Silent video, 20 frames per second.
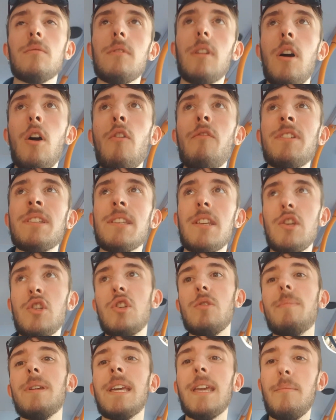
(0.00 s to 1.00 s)
Like, obviously, you
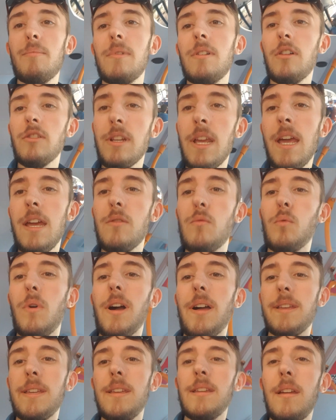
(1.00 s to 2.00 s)
should be keeping an eye on your
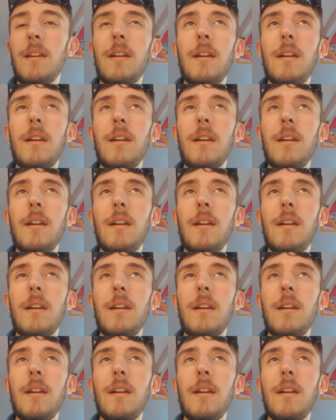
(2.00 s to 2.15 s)
headway,